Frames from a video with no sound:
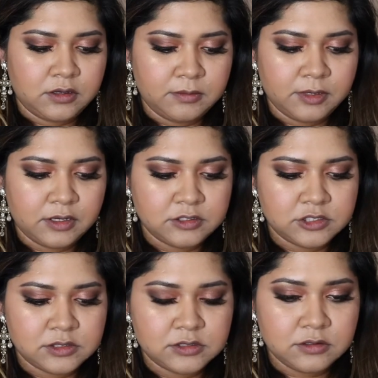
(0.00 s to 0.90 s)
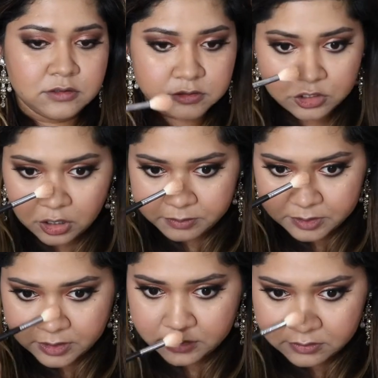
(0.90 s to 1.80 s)
I'm gonna just top
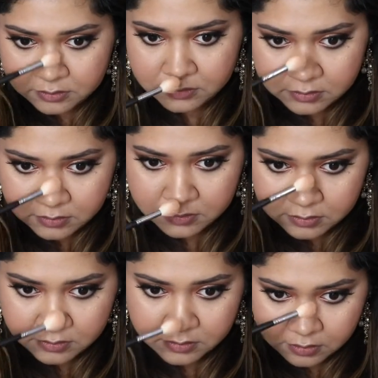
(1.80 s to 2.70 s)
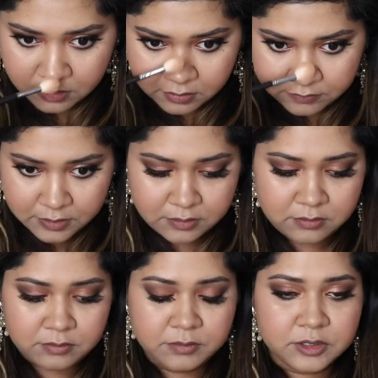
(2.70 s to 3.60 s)
that off
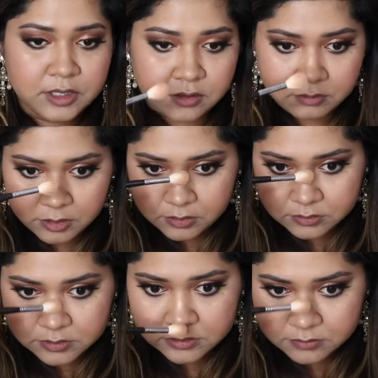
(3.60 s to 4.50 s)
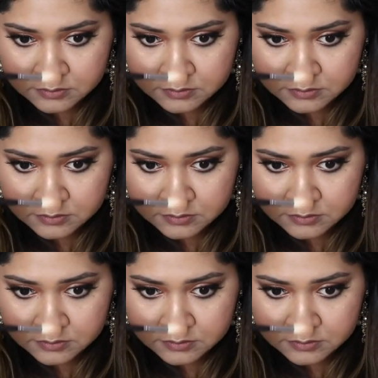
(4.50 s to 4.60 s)
and put that on my nose.